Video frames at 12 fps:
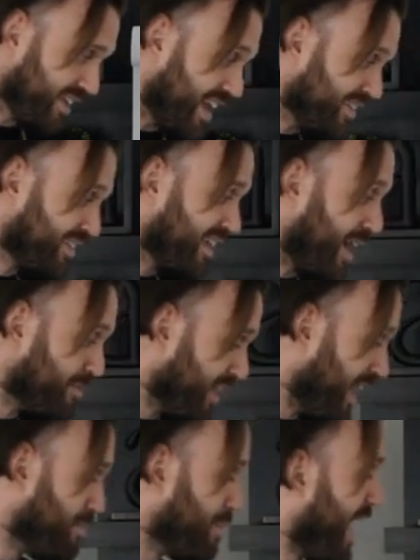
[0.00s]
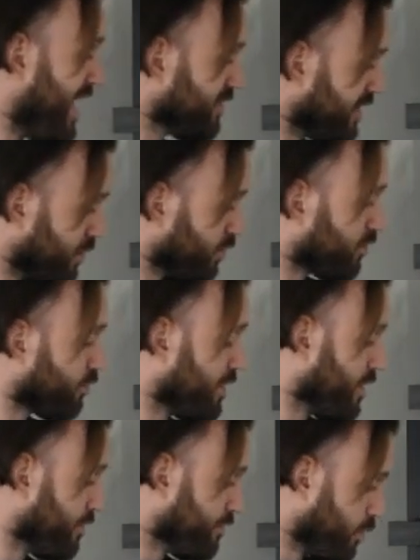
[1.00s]
cents times eight pounds equals
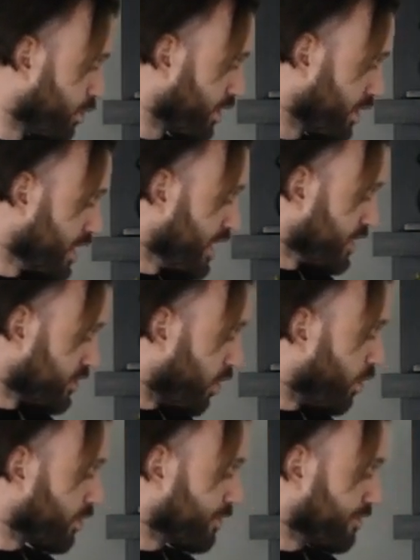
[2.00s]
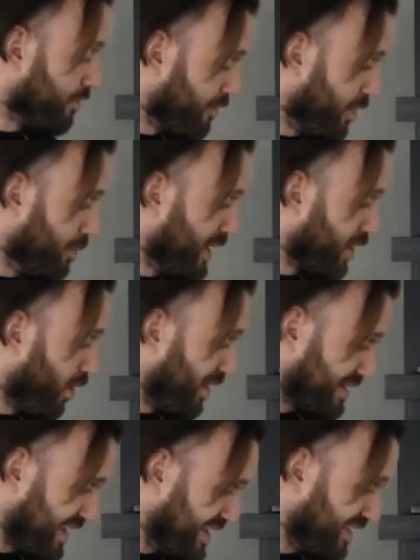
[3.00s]
304. Total fulfillment
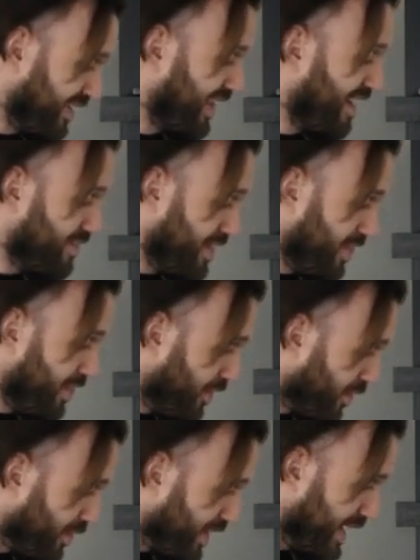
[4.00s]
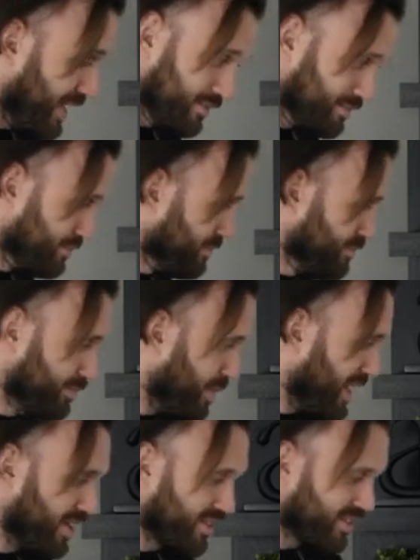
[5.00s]
cost is 1130
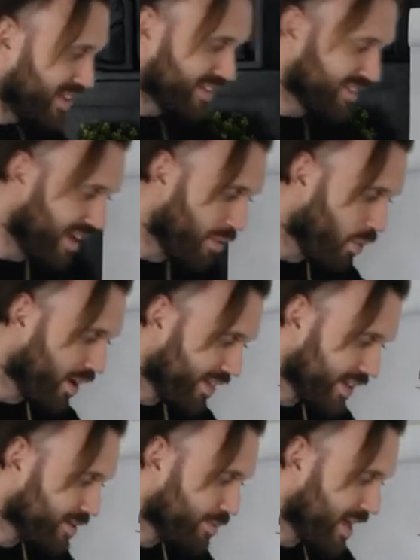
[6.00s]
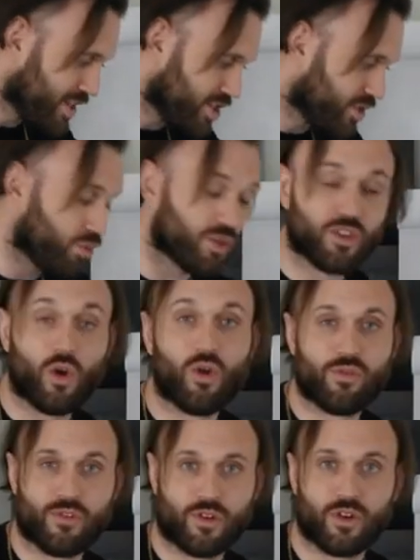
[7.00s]
because let's say one of the dimensions was
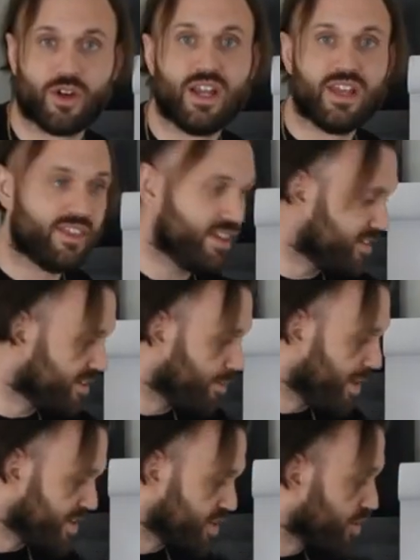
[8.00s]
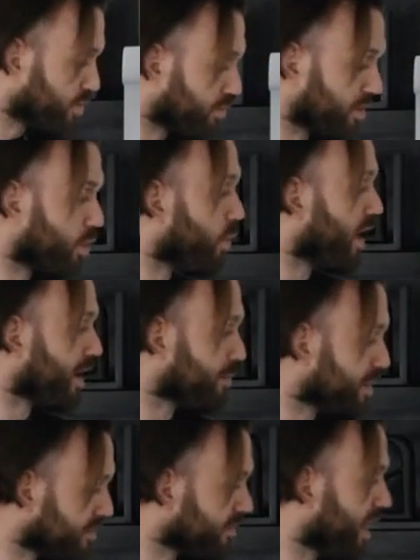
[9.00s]
over this dimensional
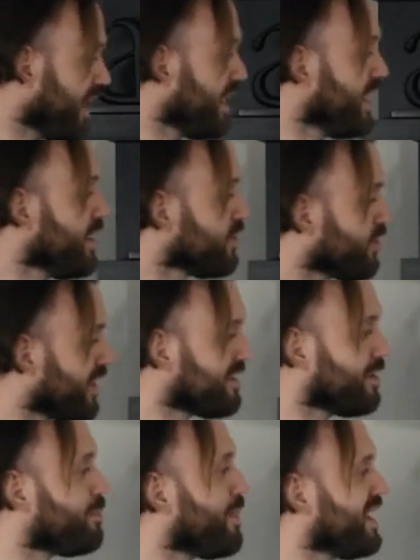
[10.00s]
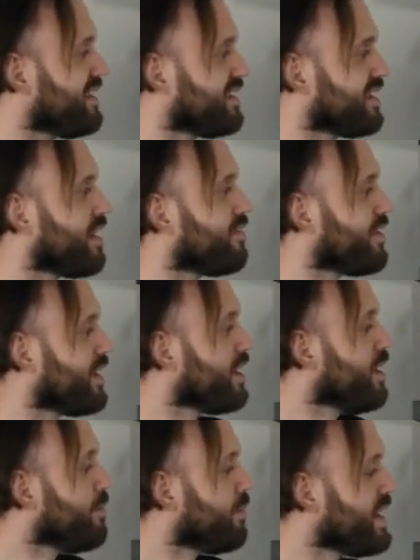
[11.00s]
requirement, right? So that's the basic of
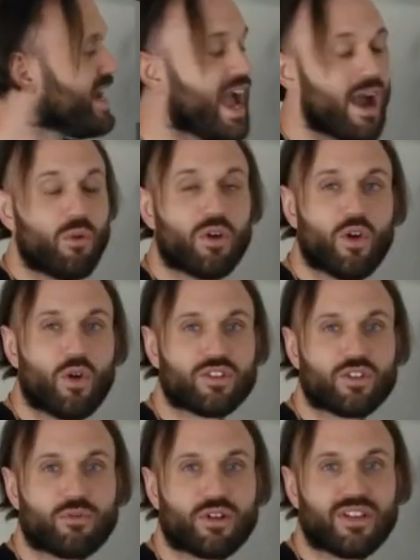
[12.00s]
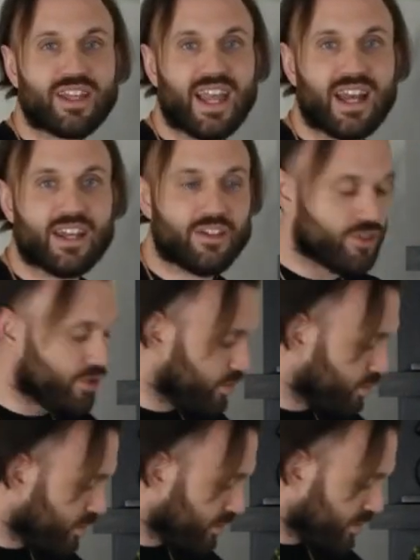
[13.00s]
it. But now we're going to really get
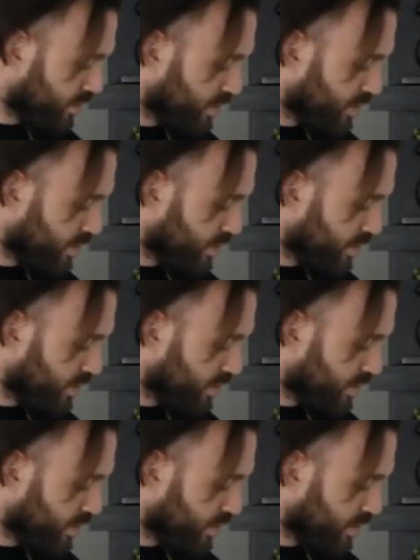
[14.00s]
into